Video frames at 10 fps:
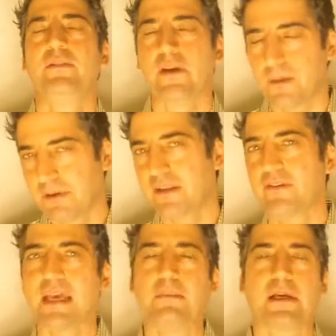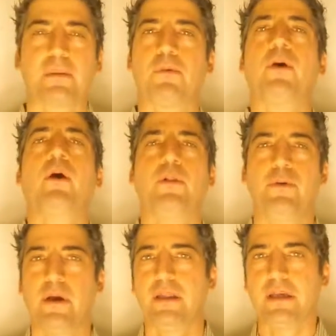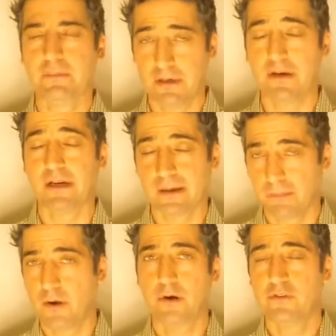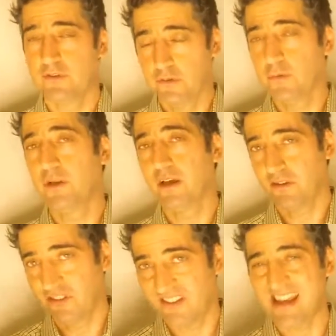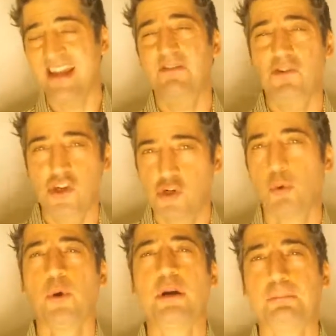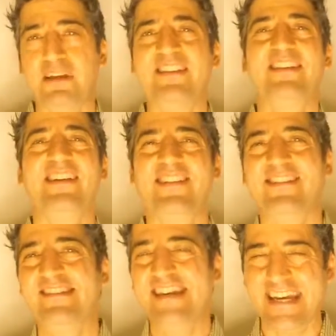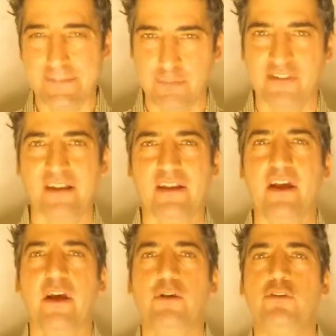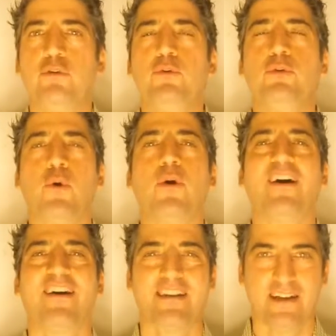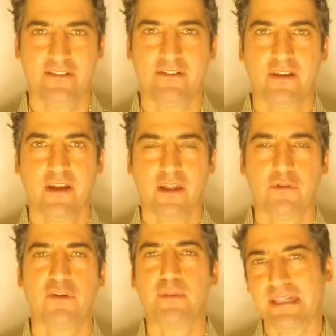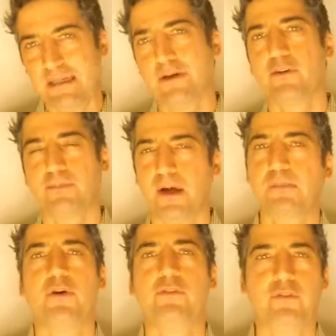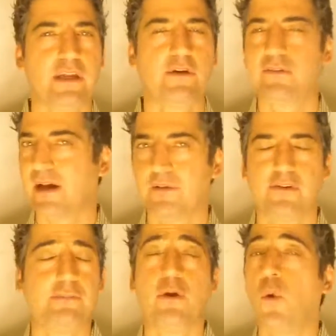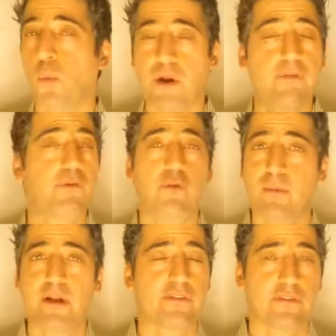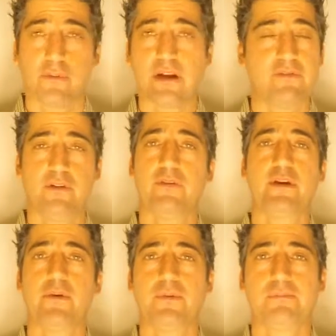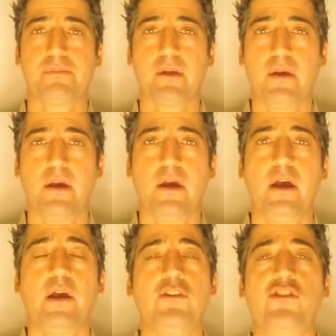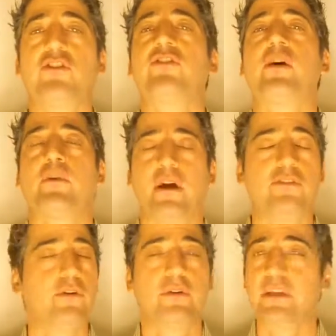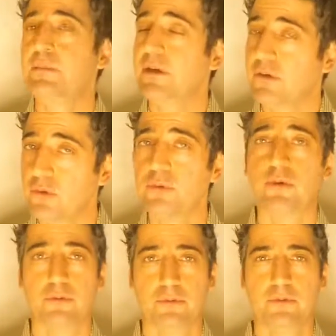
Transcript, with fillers: You've got to play this game like a pro, and the way that you play it like a pro is to do this. Send short business tips to your audience in the form of emails, blog posts, videos, live streams, whatever format's the right fit for you. Just summarize. You don't need to be a guru.